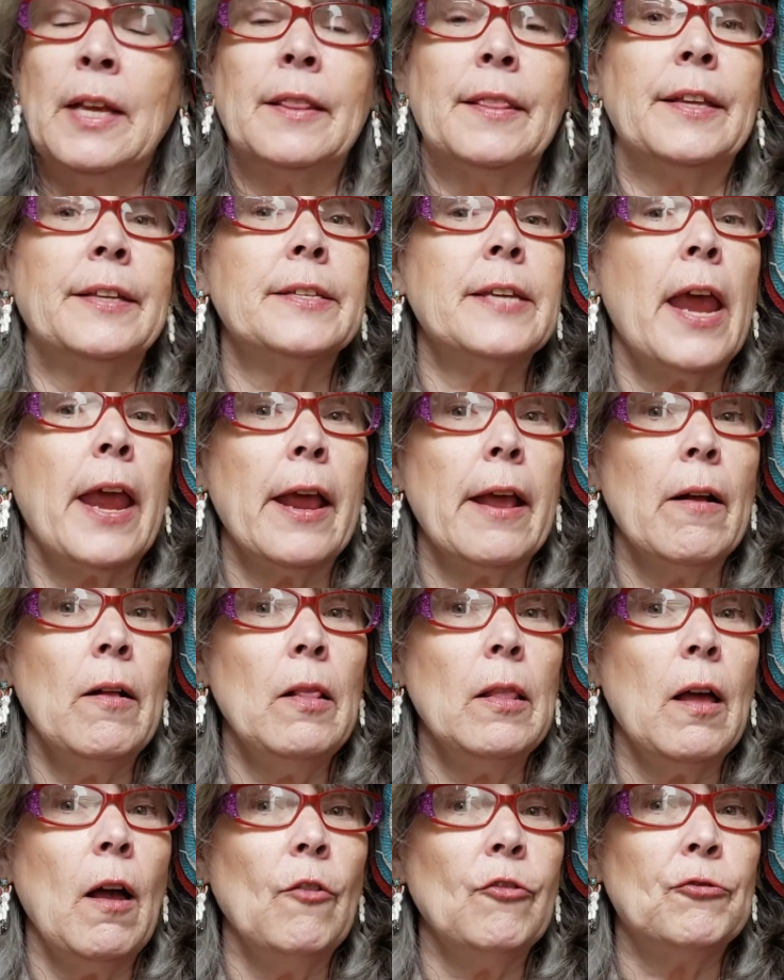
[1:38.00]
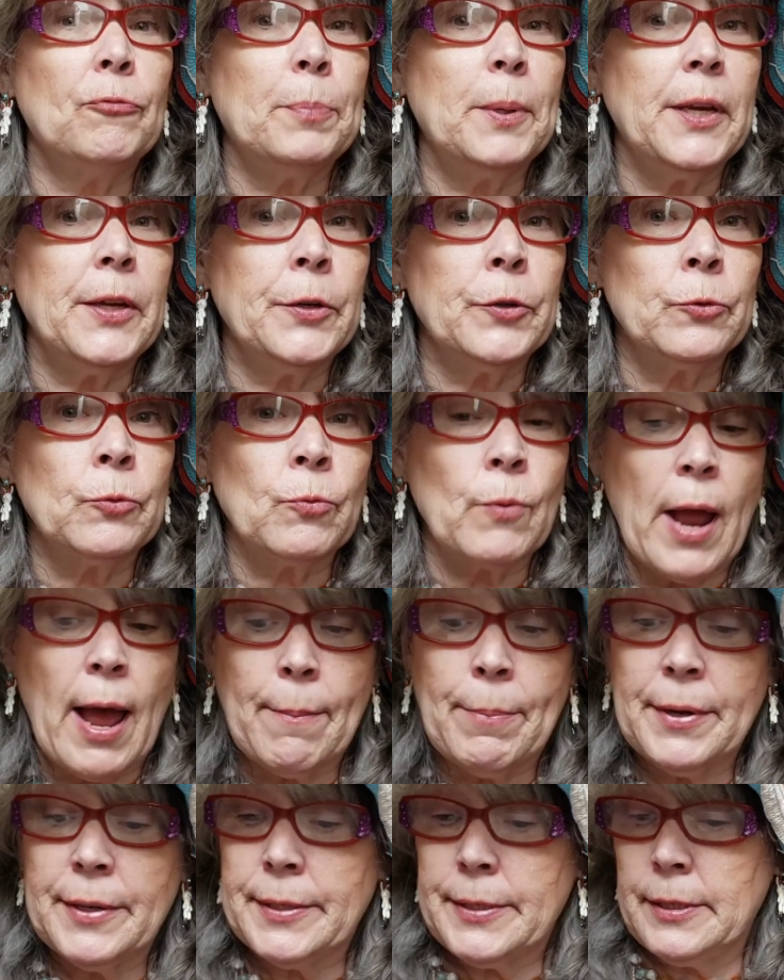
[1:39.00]
The Tale of Peter
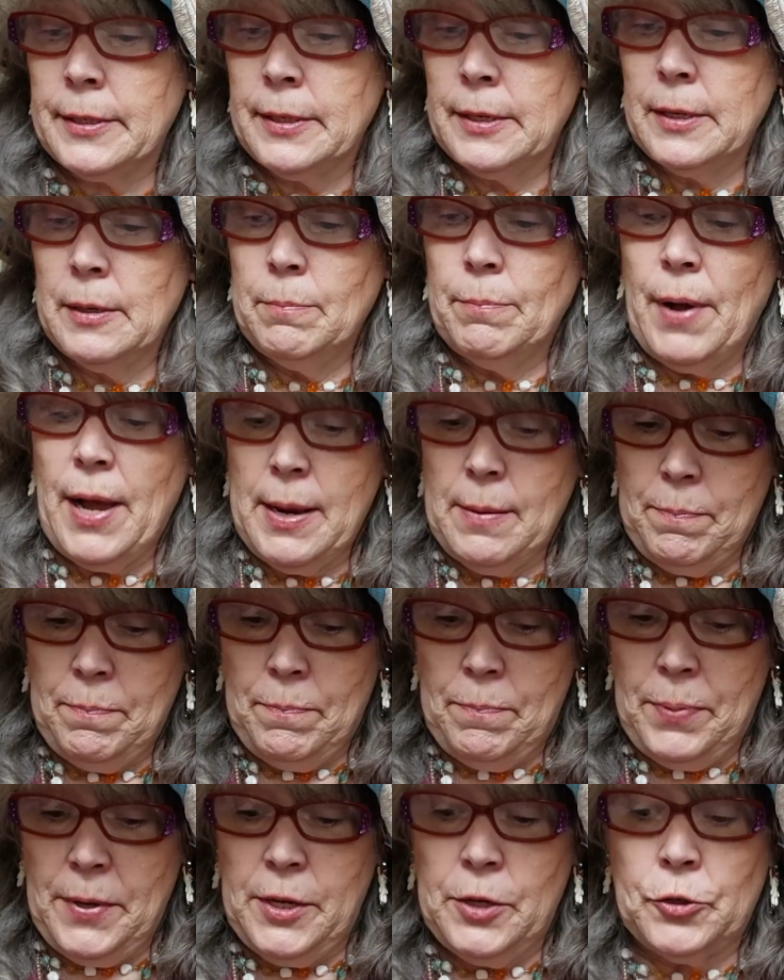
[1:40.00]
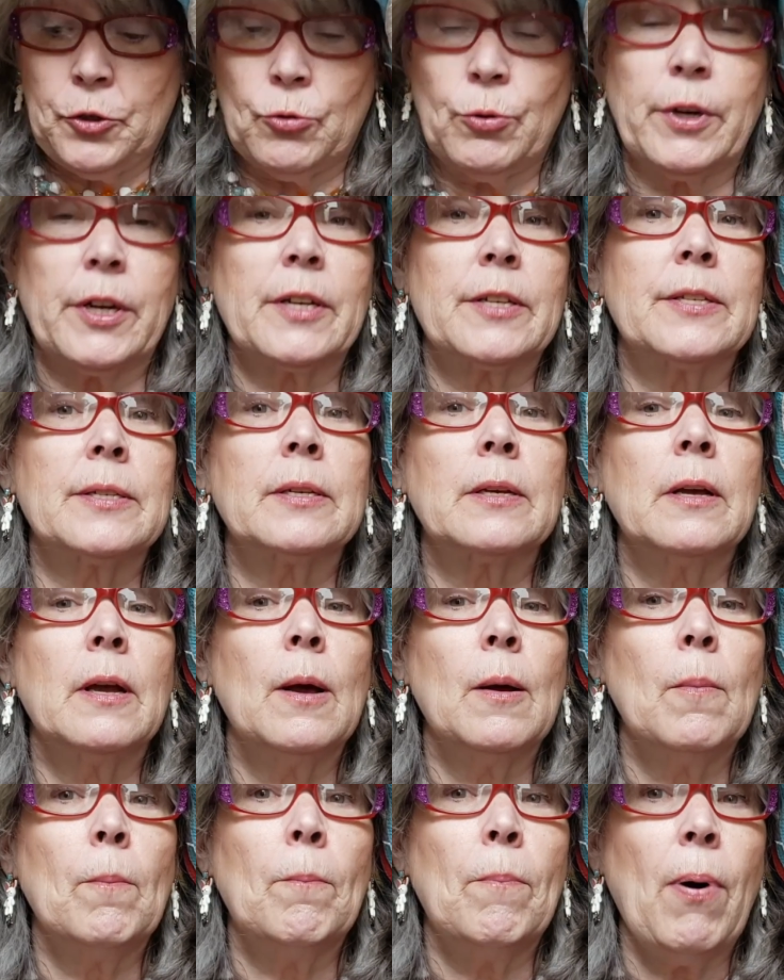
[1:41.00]
Rabbit by Beatrix
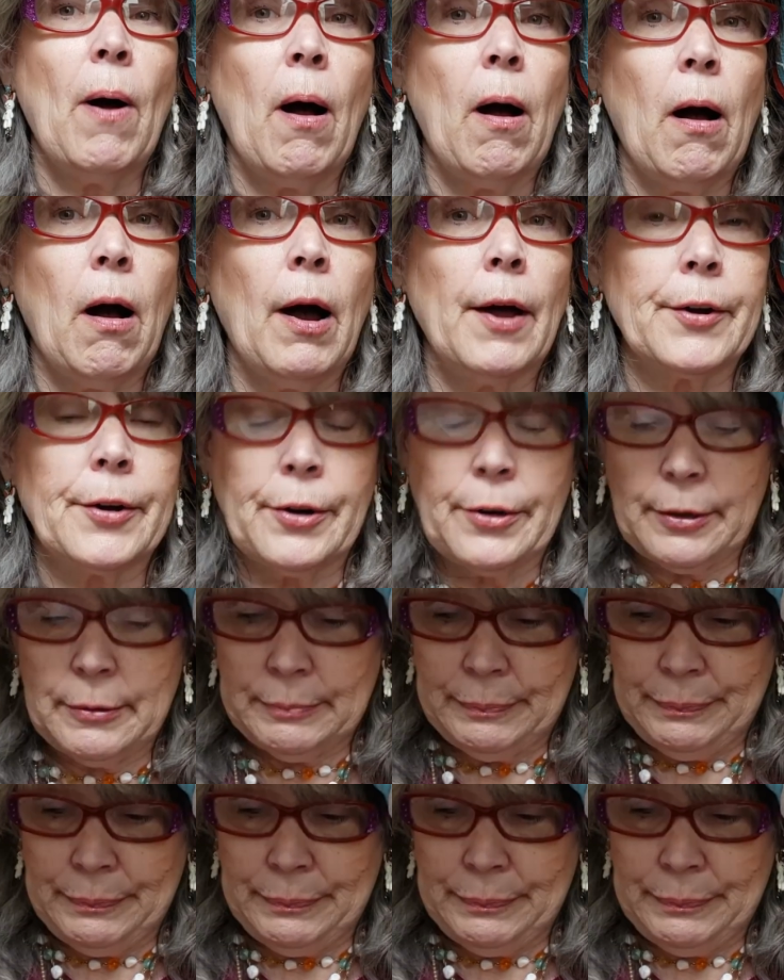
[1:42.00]
Potter.